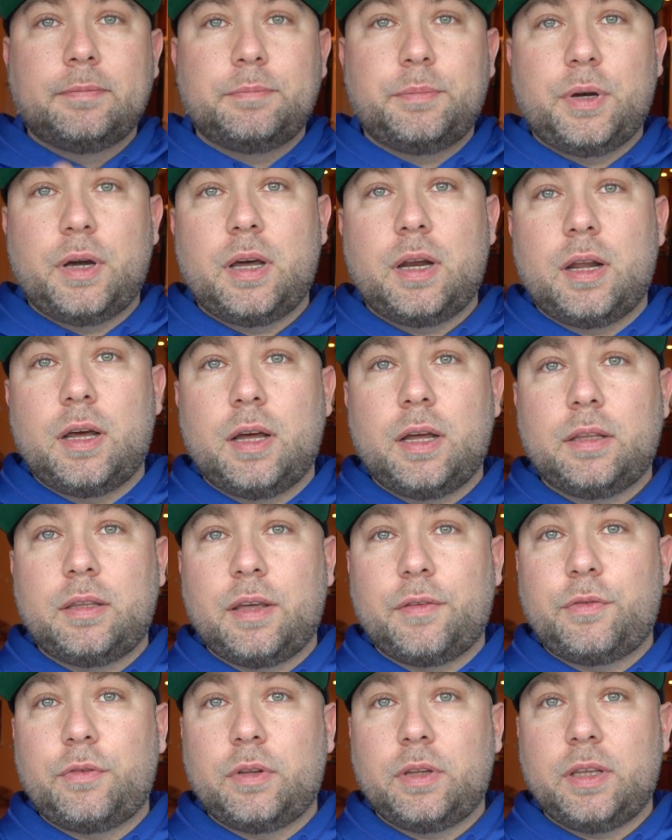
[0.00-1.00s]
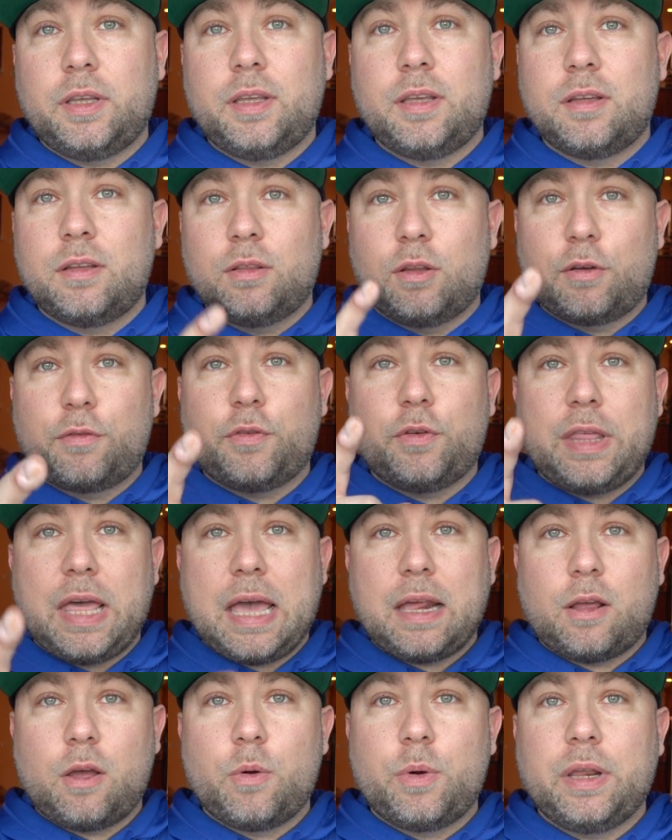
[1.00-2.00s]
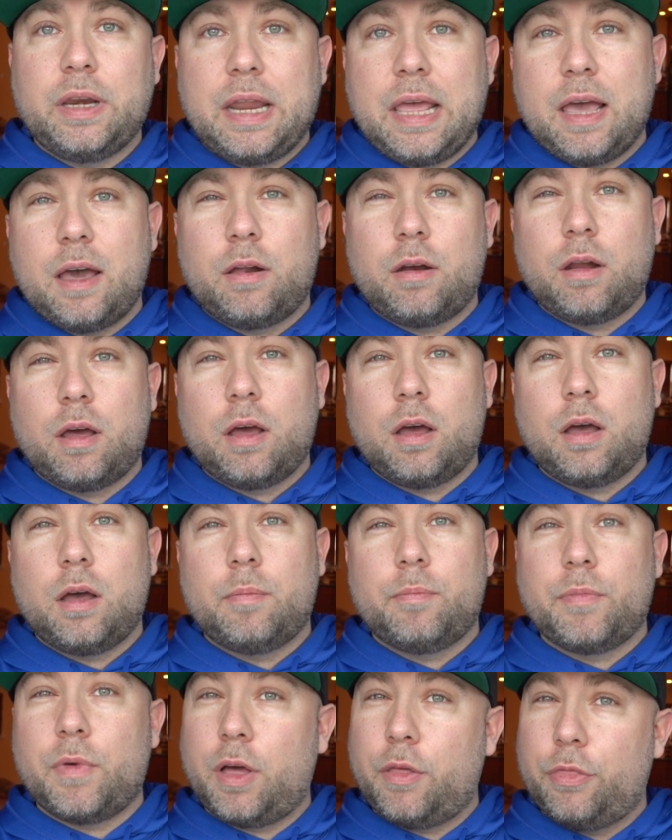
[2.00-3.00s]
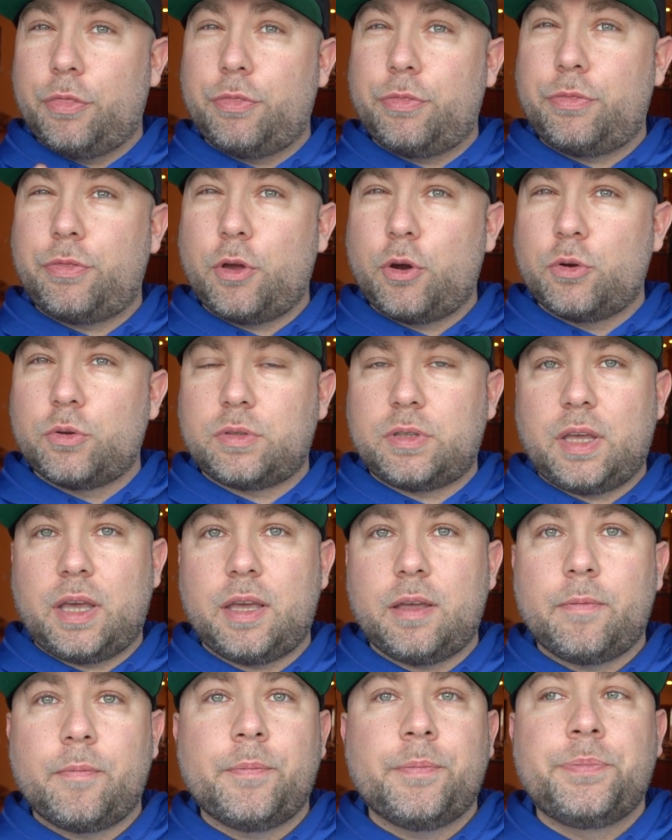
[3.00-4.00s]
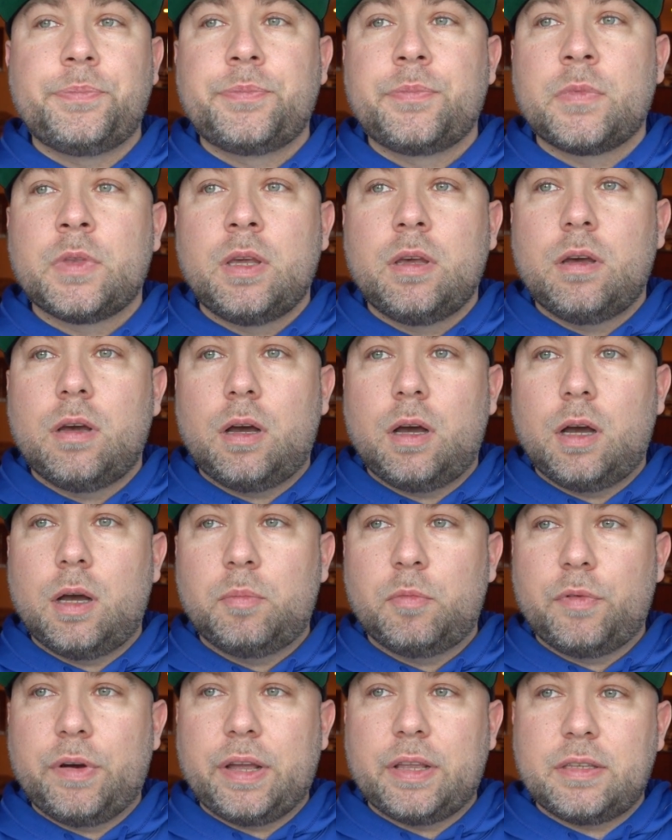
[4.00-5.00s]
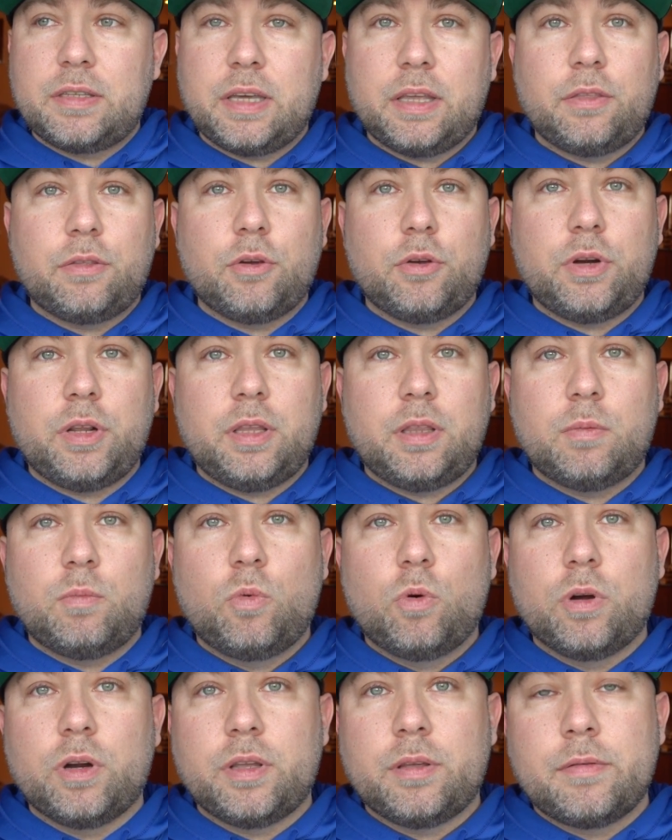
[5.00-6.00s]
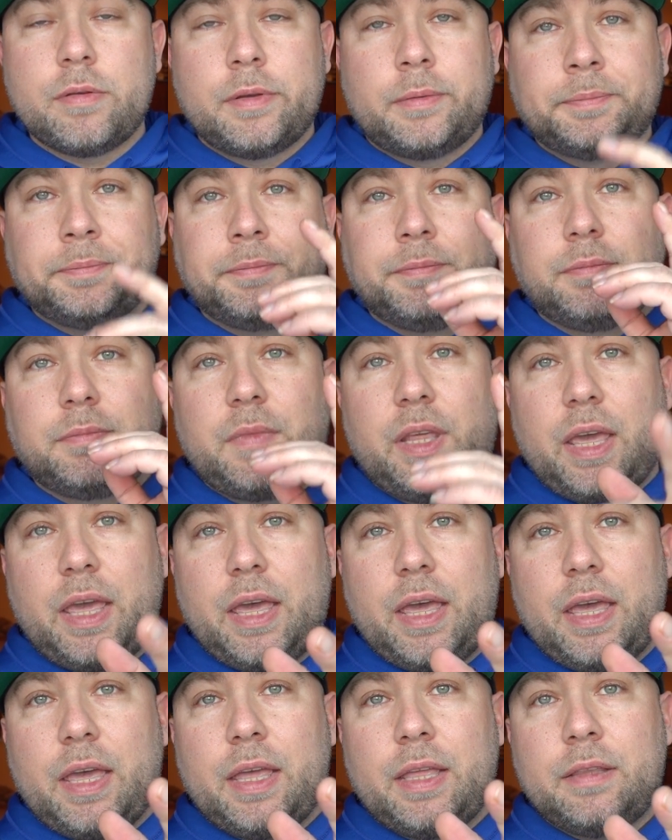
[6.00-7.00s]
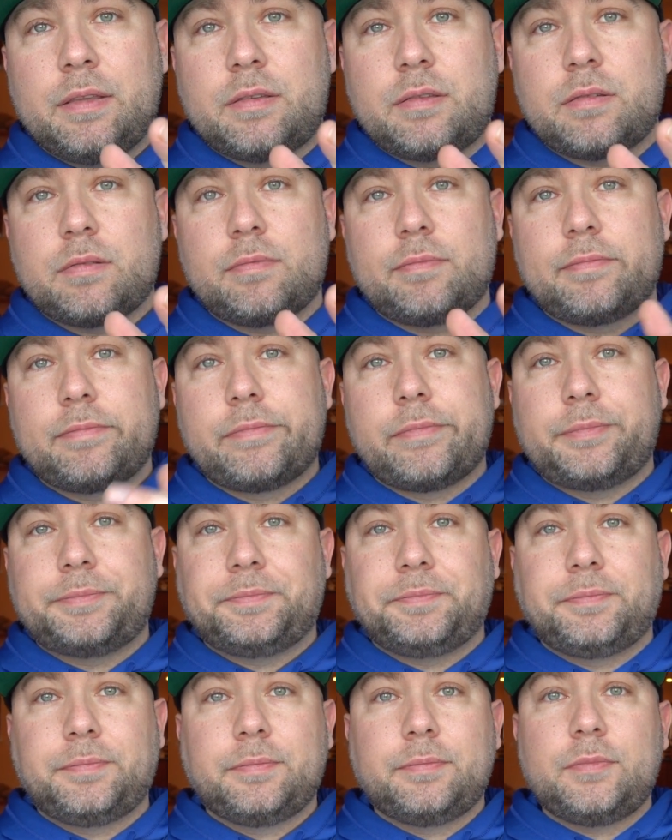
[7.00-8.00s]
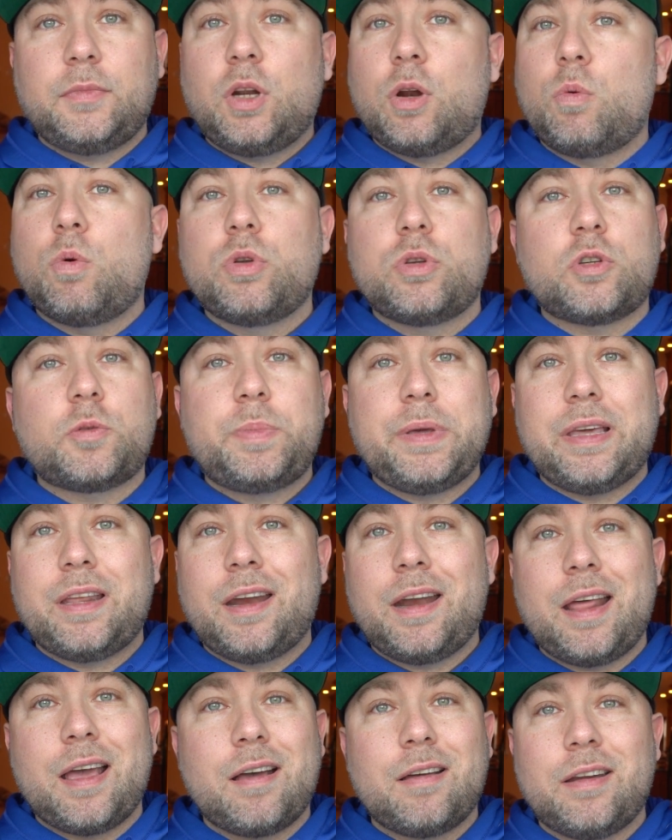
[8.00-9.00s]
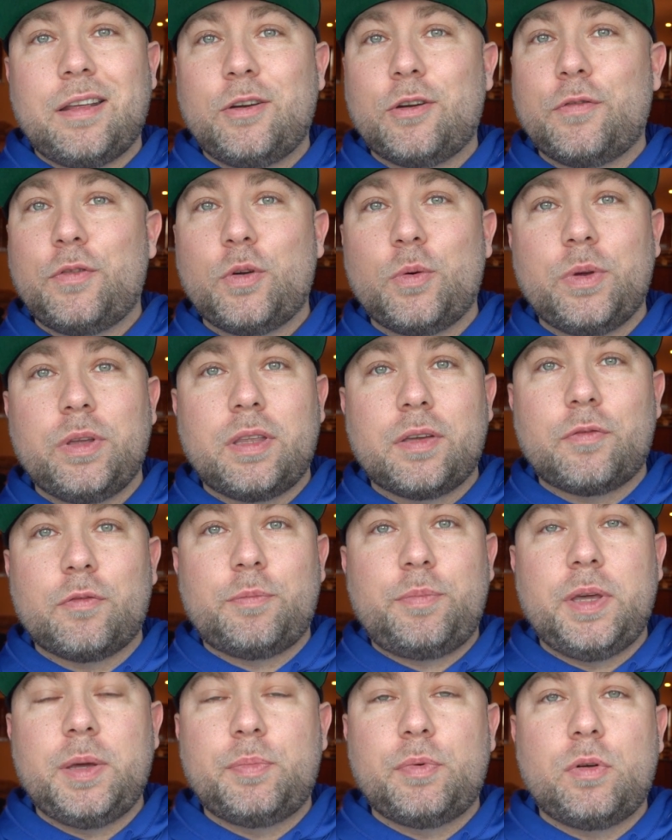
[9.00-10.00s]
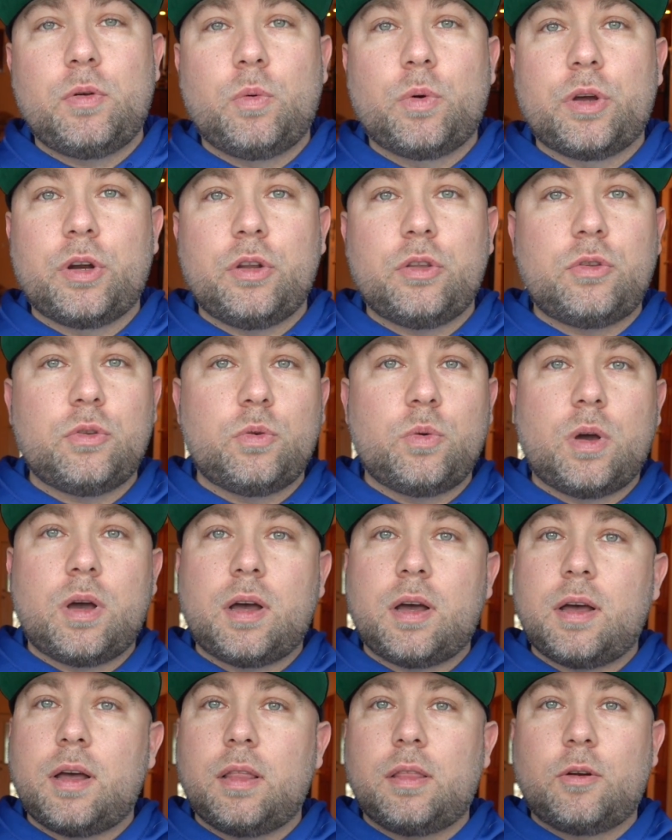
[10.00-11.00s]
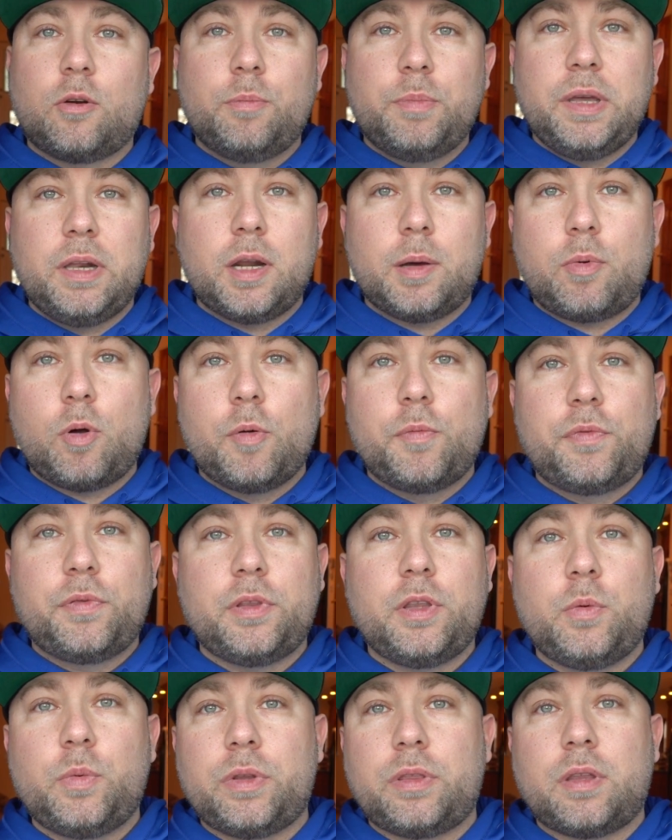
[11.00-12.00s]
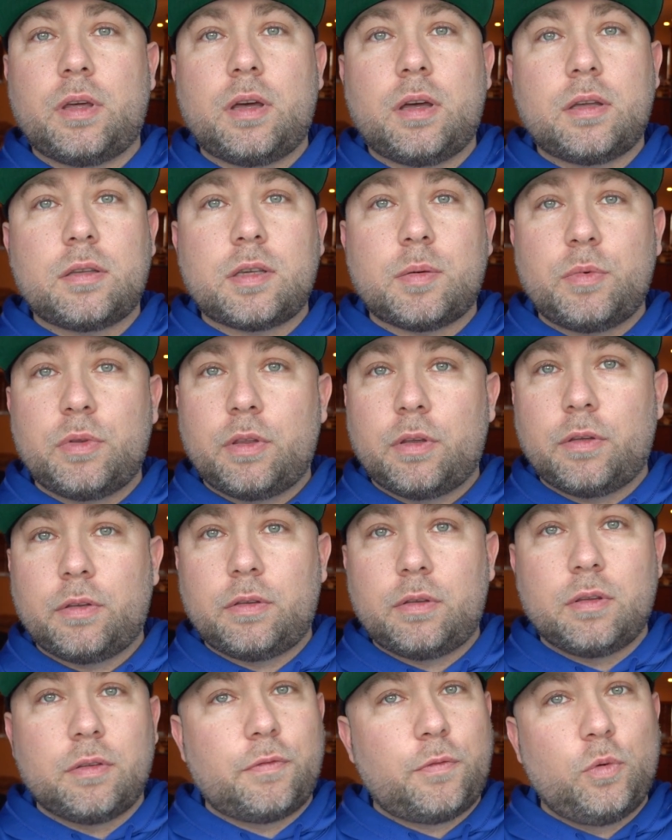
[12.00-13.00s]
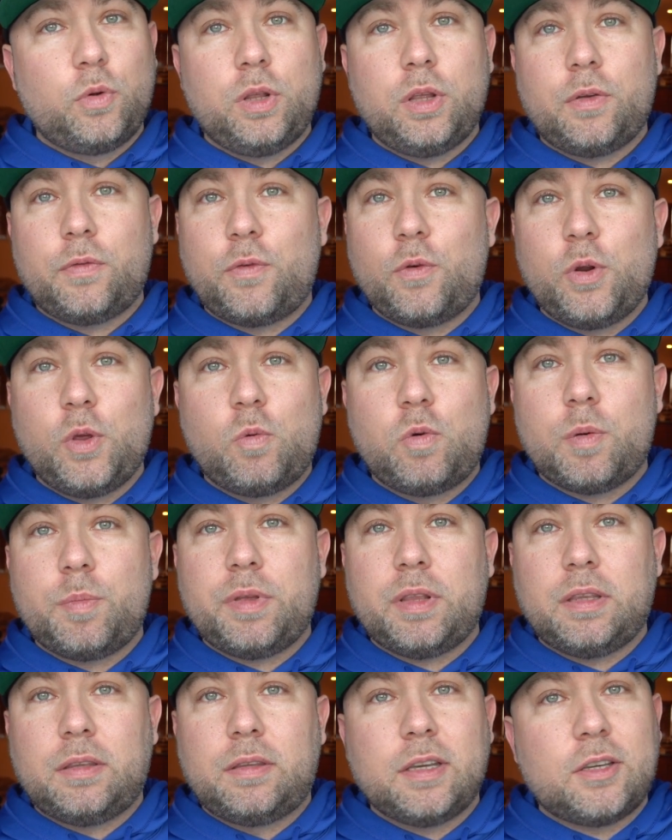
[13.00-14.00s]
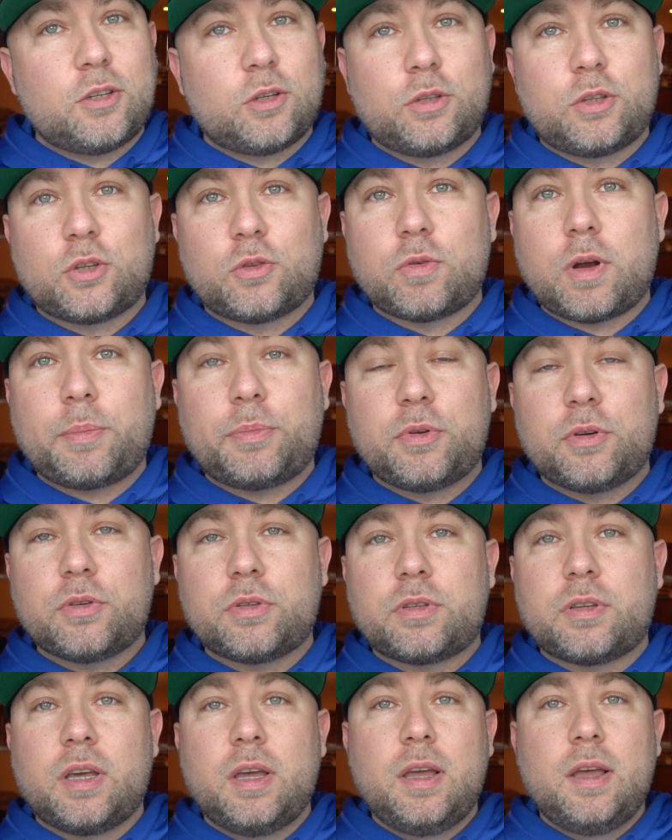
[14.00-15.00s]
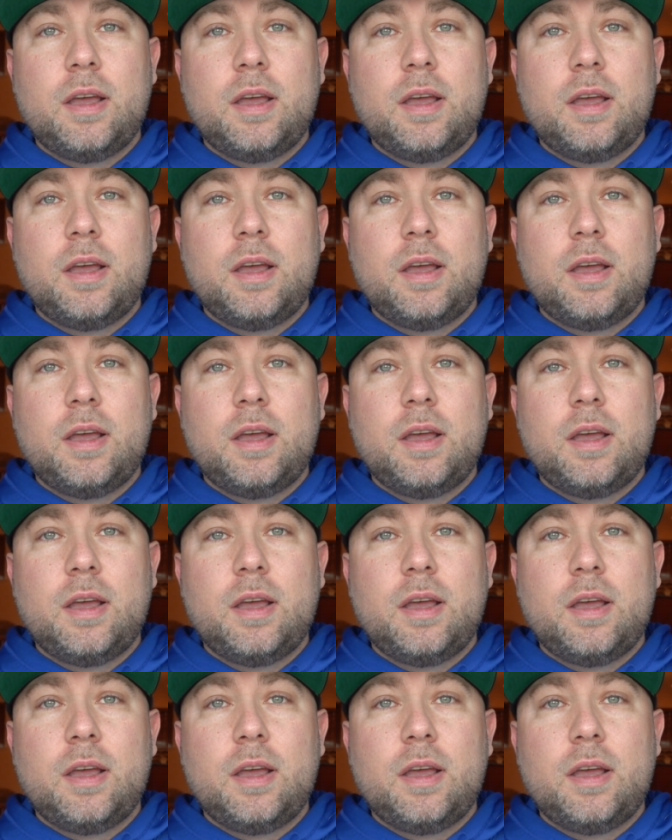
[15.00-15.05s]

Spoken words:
but definitely look for that going down on Thursday around 10:30 in the morning. And, you know, we'll just be in and out interviewing different people. We're going to do a little meetup, hopefully, with some of the food equipment digital disruptors.